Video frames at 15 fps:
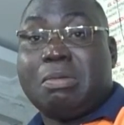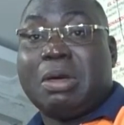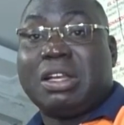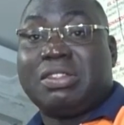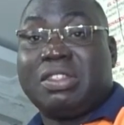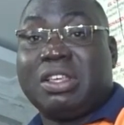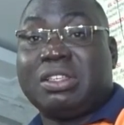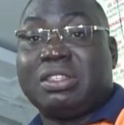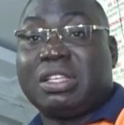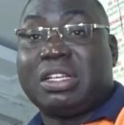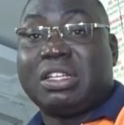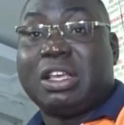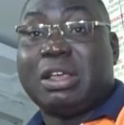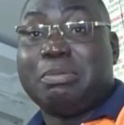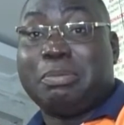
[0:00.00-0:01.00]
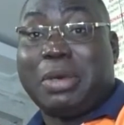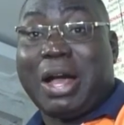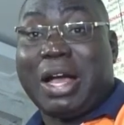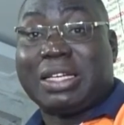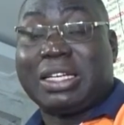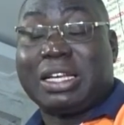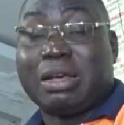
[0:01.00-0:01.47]
but things that
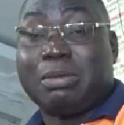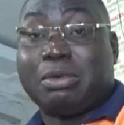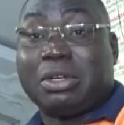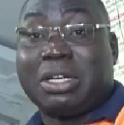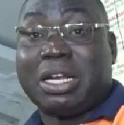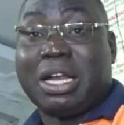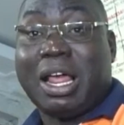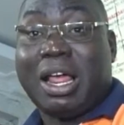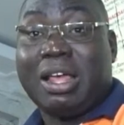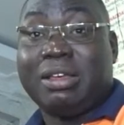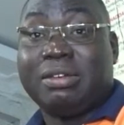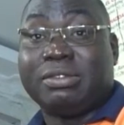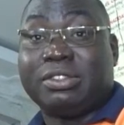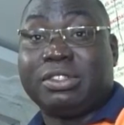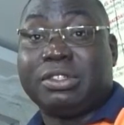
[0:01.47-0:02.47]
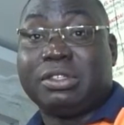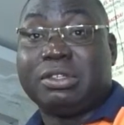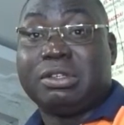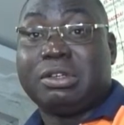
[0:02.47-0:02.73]
impacted upon lives.